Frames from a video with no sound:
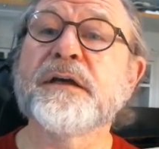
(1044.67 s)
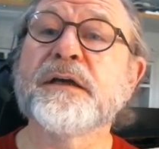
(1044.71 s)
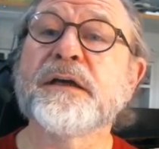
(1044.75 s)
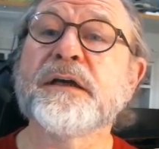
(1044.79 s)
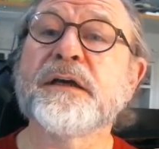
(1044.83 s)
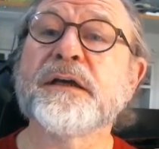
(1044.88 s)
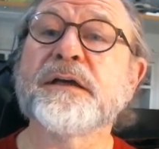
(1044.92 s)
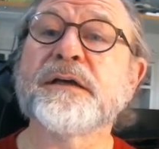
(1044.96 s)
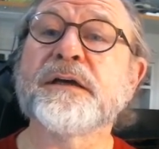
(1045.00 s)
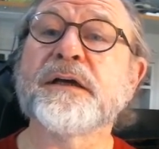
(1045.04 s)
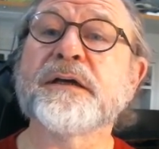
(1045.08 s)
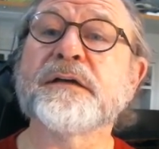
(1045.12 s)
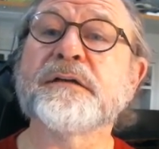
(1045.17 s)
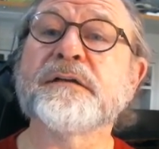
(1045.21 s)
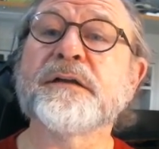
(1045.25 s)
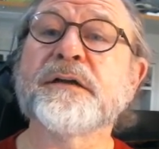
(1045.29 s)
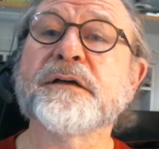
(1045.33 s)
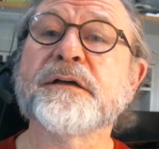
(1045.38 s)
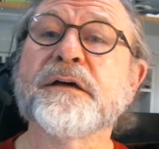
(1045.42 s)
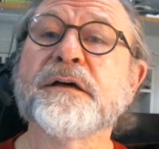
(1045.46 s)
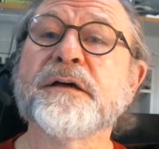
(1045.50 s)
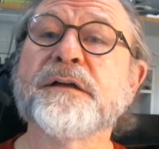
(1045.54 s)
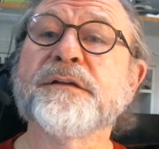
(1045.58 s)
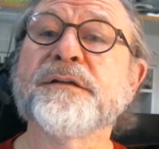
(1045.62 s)
And I
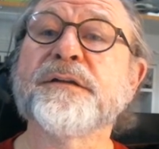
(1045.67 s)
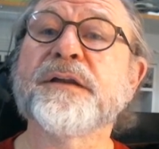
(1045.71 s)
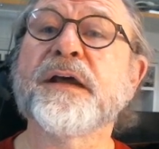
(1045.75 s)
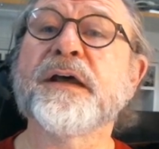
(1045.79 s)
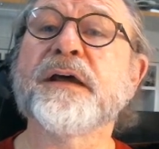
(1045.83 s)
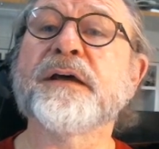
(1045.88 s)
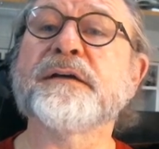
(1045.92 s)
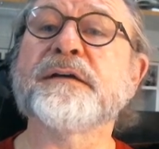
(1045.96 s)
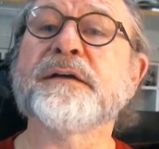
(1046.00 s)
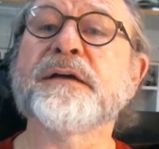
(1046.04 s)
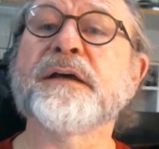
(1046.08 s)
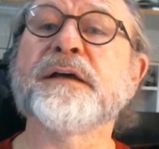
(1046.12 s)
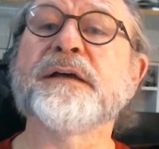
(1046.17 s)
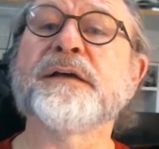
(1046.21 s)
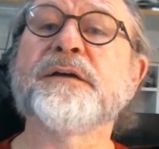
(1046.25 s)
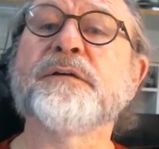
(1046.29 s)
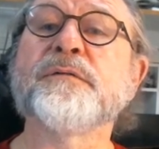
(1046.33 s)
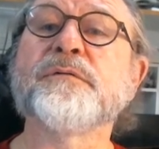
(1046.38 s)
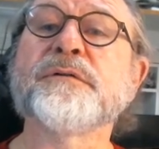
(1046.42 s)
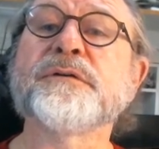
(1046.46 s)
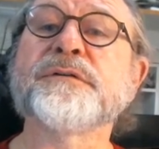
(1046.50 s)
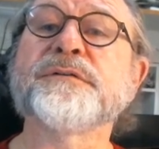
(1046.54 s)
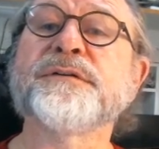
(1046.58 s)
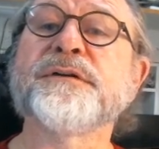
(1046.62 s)
click on that and it
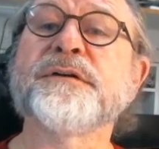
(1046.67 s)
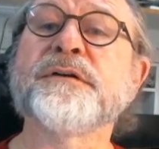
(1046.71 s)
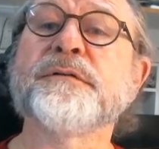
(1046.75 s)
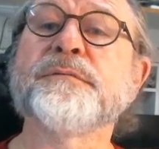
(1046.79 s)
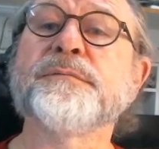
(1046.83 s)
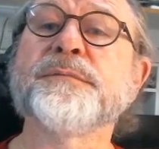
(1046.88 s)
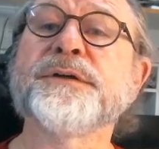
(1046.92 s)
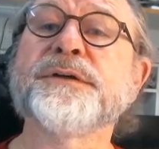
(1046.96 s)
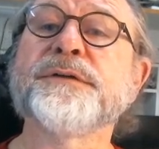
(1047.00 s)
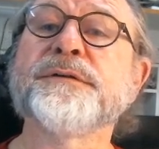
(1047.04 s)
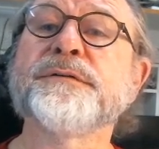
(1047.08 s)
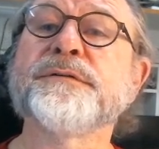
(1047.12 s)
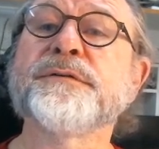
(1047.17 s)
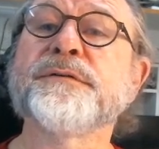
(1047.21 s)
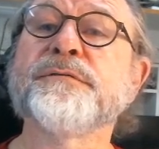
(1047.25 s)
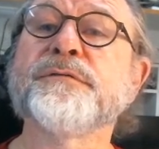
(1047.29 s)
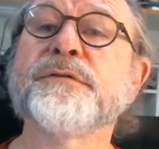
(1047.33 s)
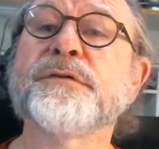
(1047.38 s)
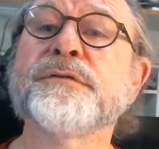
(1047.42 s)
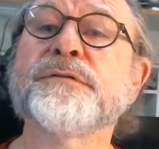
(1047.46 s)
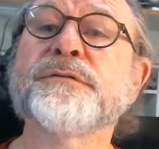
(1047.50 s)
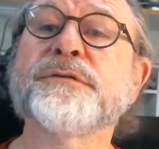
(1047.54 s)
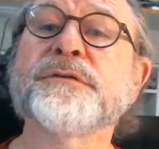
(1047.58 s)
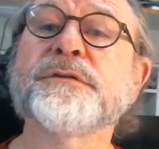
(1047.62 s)
will tell me the
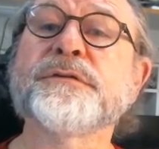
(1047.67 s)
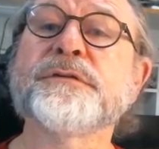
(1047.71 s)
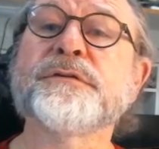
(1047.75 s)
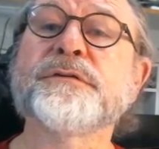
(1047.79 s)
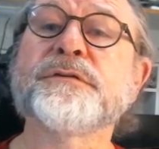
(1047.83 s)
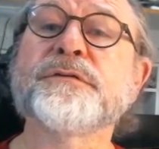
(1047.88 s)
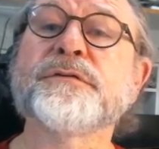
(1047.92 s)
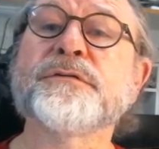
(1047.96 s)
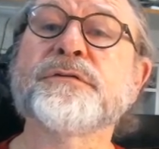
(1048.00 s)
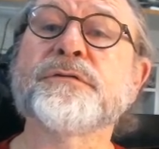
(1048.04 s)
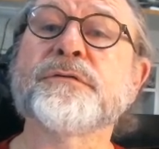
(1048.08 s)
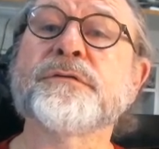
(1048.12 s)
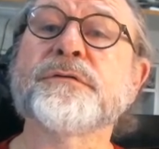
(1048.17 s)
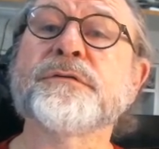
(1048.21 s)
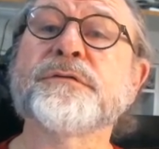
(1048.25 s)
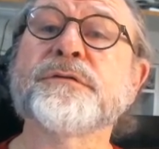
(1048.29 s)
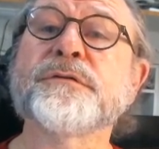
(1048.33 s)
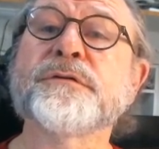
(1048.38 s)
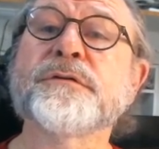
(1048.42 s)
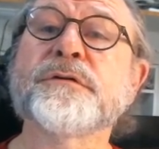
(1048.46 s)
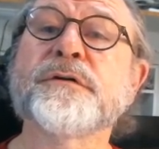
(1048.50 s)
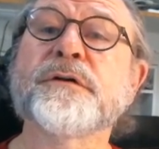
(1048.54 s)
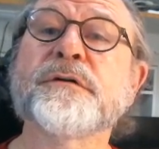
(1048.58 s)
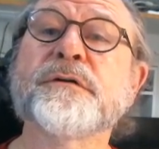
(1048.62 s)
voltage or
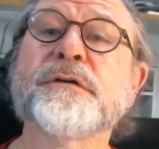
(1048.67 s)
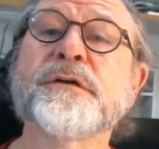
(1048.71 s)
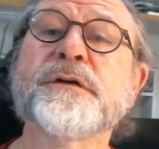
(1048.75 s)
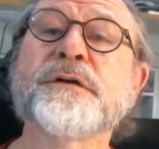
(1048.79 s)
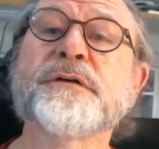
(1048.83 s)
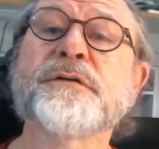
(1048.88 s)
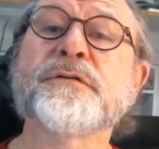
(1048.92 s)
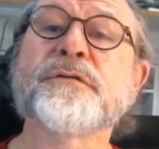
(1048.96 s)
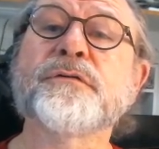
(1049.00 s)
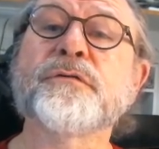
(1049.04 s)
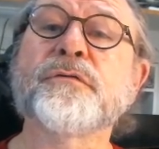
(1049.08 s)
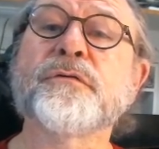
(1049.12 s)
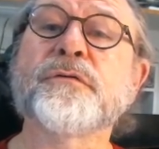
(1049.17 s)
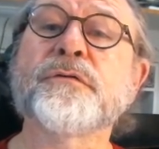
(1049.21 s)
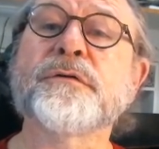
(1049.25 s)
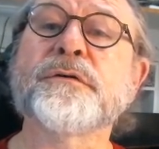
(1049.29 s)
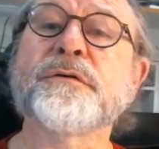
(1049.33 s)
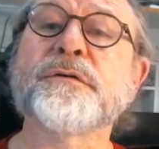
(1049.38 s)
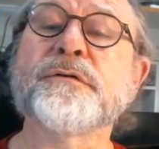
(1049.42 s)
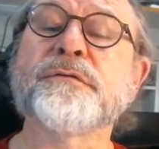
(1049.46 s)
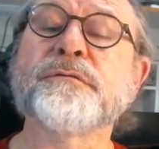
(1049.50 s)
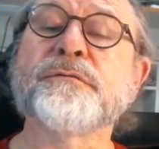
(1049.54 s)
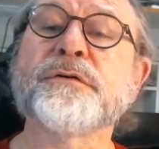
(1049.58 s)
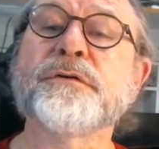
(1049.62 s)
the current or
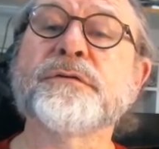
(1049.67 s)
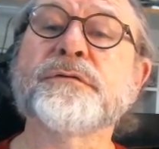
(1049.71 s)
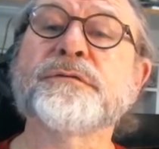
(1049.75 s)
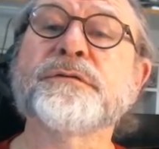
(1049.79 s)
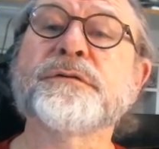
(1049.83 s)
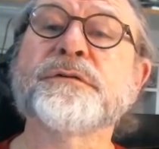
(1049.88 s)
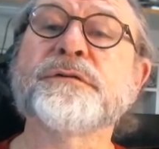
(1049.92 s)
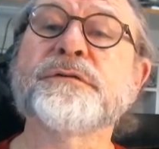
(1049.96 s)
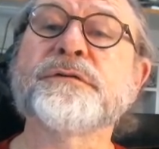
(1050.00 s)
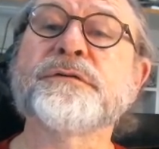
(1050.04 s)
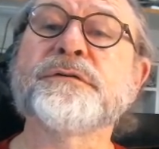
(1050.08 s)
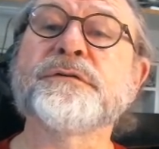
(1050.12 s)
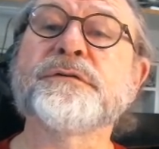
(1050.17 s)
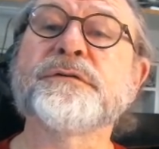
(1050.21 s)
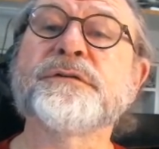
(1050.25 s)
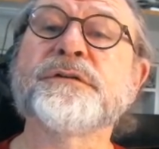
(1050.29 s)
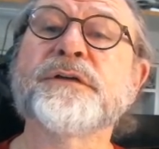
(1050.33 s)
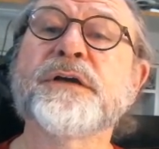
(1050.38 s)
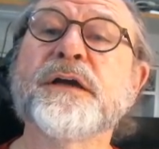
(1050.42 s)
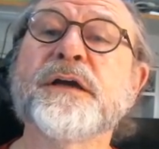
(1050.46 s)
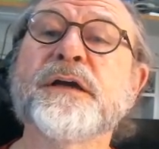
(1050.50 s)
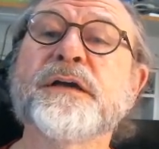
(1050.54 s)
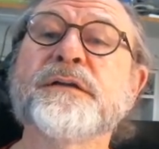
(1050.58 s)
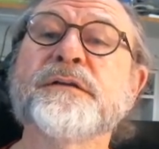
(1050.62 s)
the voltage
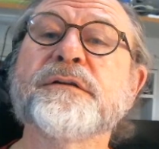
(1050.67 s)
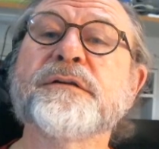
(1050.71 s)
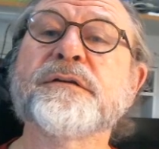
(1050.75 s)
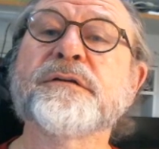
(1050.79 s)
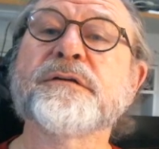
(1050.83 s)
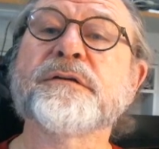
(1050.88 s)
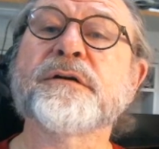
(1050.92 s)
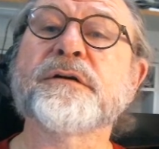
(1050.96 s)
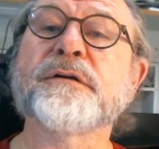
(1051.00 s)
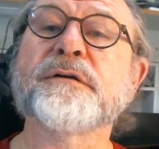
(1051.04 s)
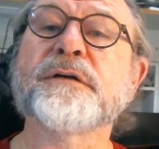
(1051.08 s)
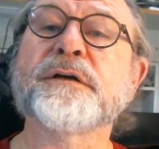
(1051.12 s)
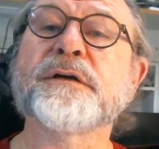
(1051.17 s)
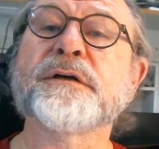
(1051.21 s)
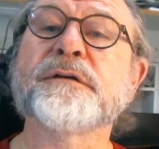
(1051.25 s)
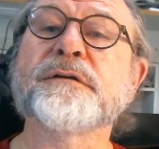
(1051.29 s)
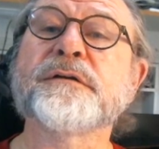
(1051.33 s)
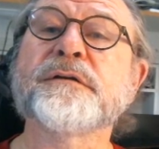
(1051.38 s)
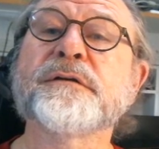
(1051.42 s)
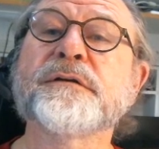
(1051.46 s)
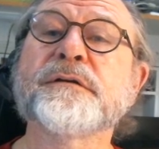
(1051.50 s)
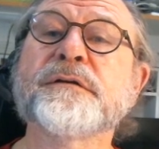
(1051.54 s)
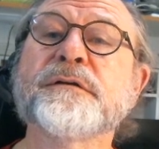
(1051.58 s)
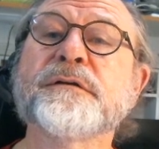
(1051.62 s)
and the current.